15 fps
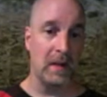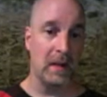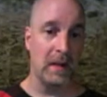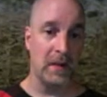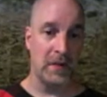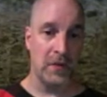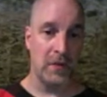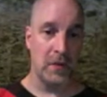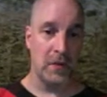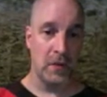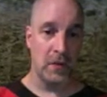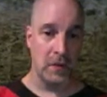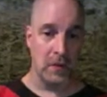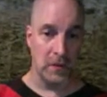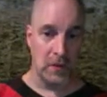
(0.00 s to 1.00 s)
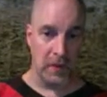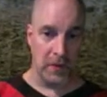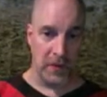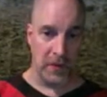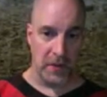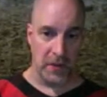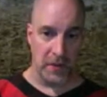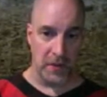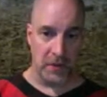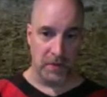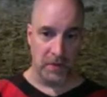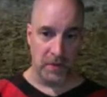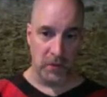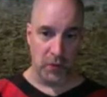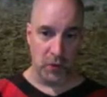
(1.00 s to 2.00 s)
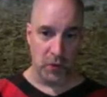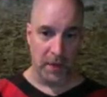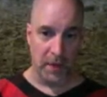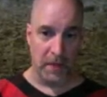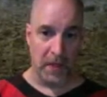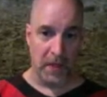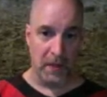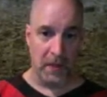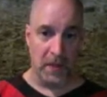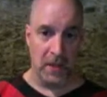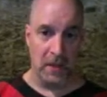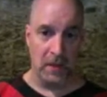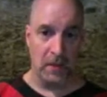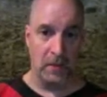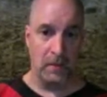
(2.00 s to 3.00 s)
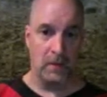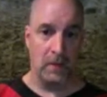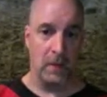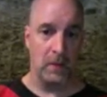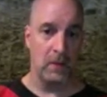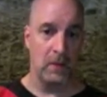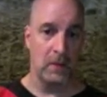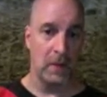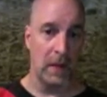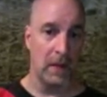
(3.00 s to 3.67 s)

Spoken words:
So we'll just drop down here. Whoa.